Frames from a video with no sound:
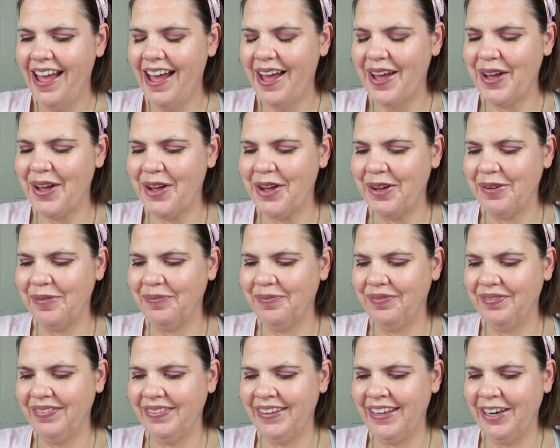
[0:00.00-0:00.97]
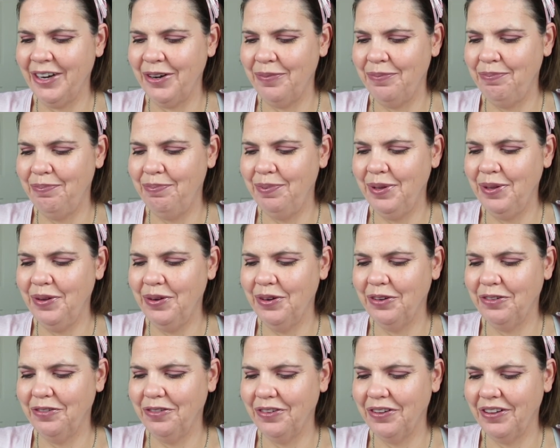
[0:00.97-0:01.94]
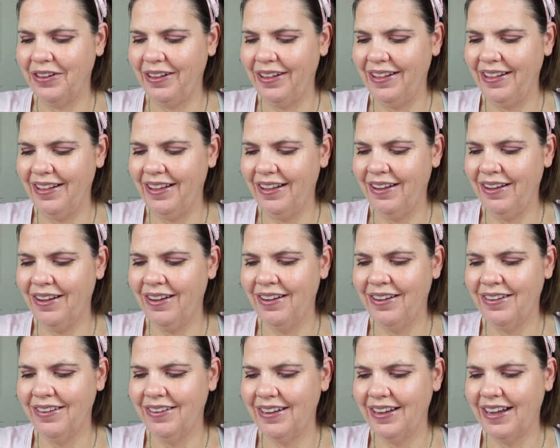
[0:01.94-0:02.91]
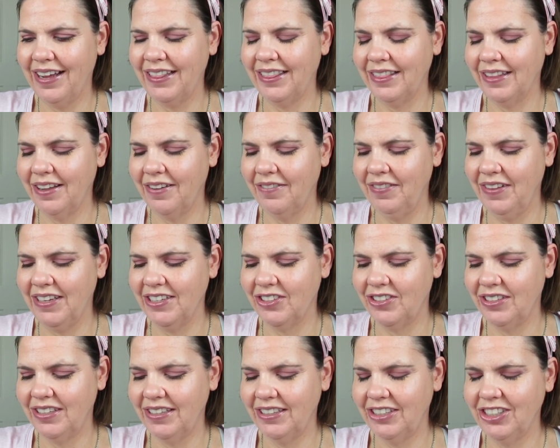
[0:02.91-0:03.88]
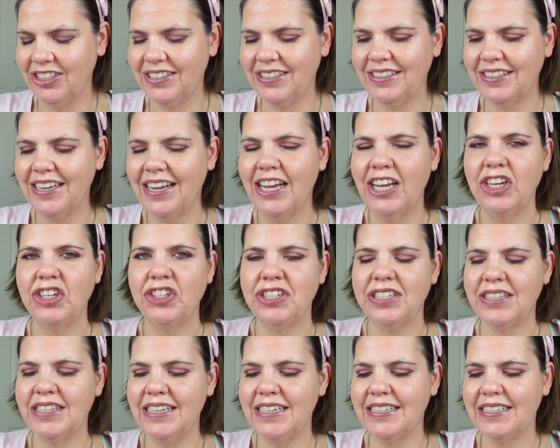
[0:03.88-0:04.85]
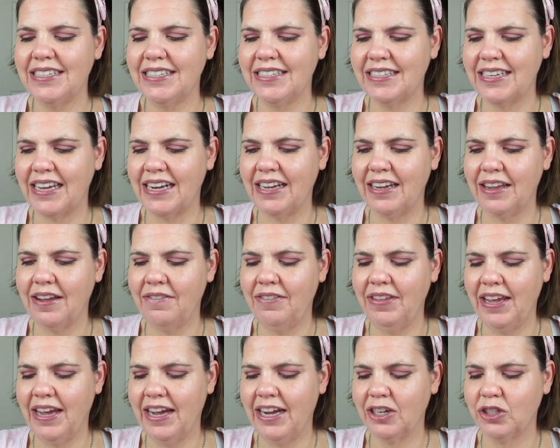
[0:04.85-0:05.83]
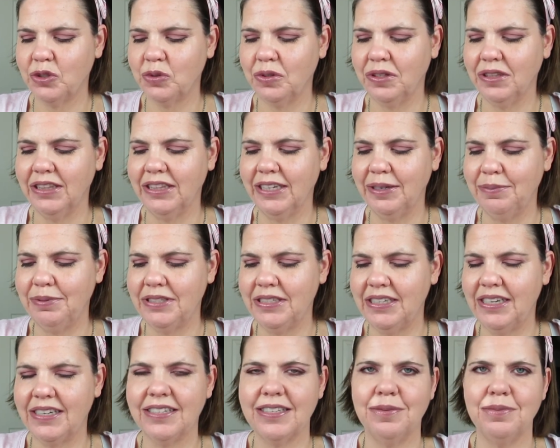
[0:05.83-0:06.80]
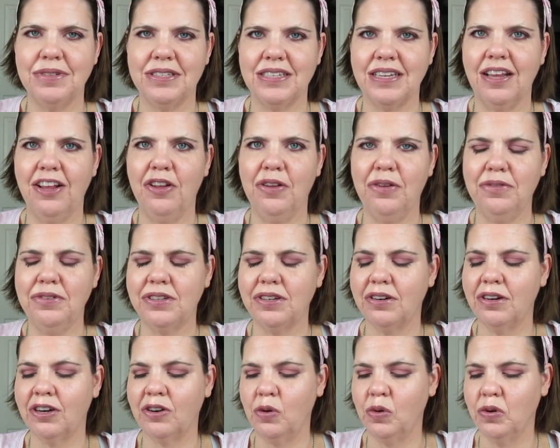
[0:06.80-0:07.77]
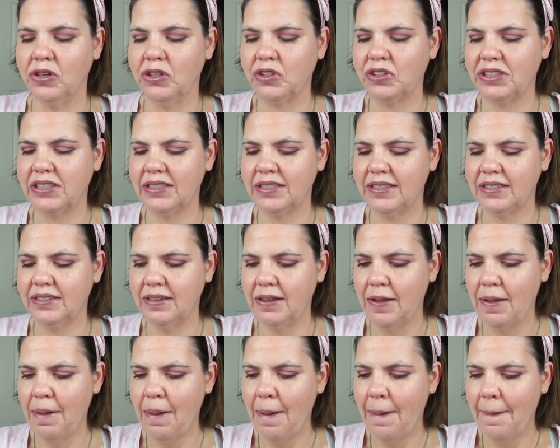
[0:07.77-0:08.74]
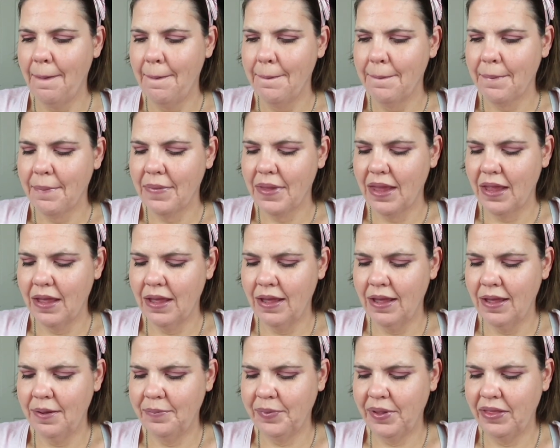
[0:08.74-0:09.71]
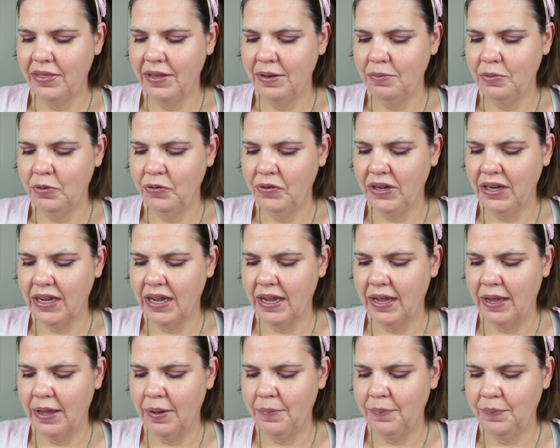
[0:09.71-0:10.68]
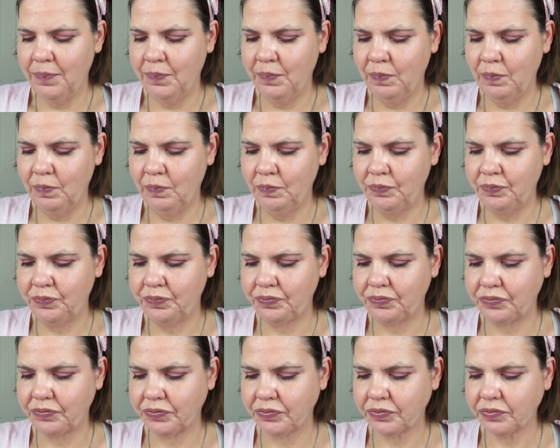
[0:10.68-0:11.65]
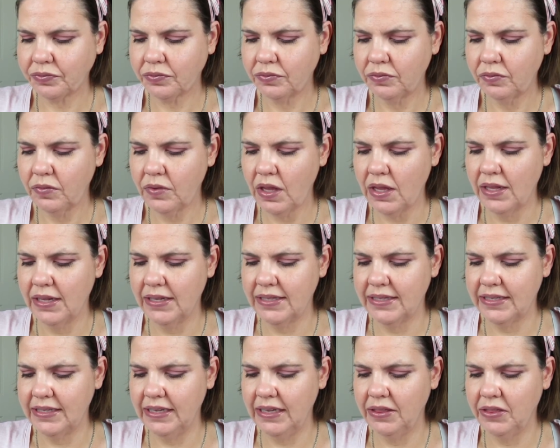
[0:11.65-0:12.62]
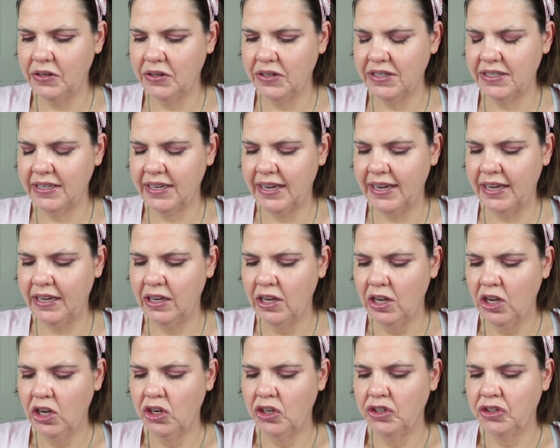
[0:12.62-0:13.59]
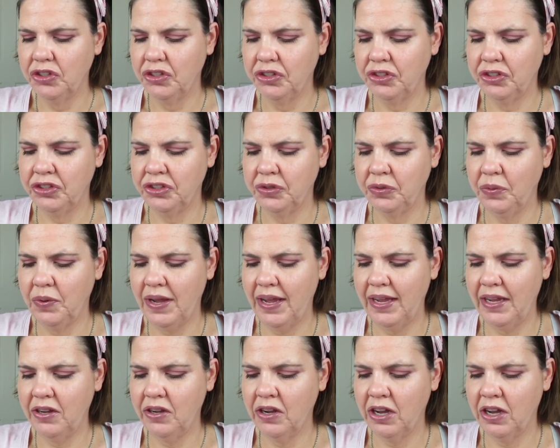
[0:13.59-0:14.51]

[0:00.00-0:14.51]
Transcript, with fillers: Um, they are beautiful. Oh, I love these. Just, just the aesthetic of the actual lipsticks themselves are gorgeous. Um, and then moving up, let's see, there is a Jouer